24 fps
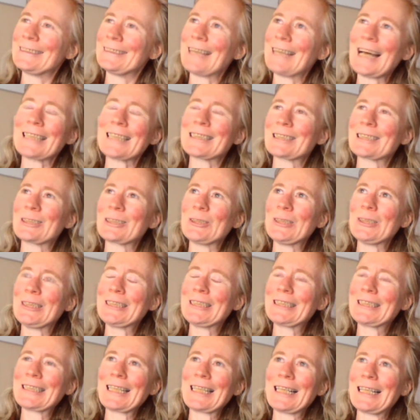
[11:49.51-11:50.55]
that's
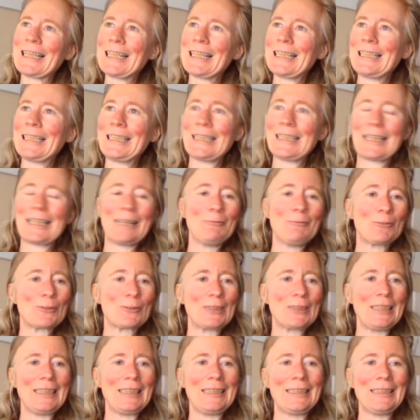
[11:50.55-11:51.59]
good, I'm
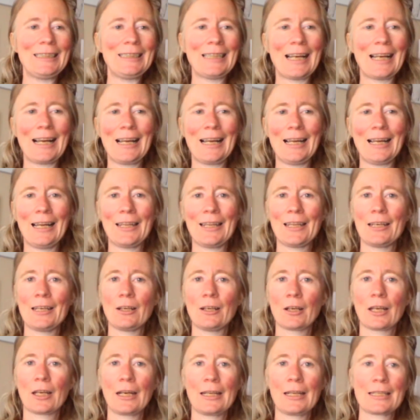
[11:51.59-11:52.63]
free, they're
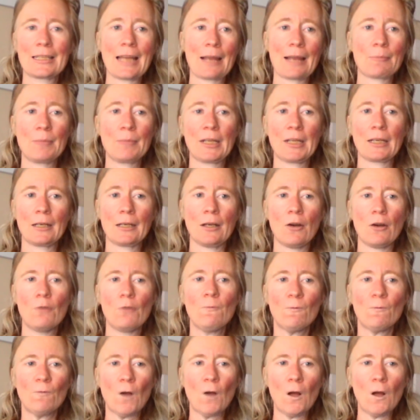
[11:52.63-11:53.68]
not going to attack me again,
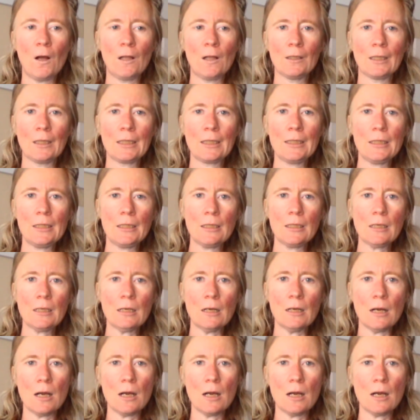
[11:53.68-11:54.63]
hopefully.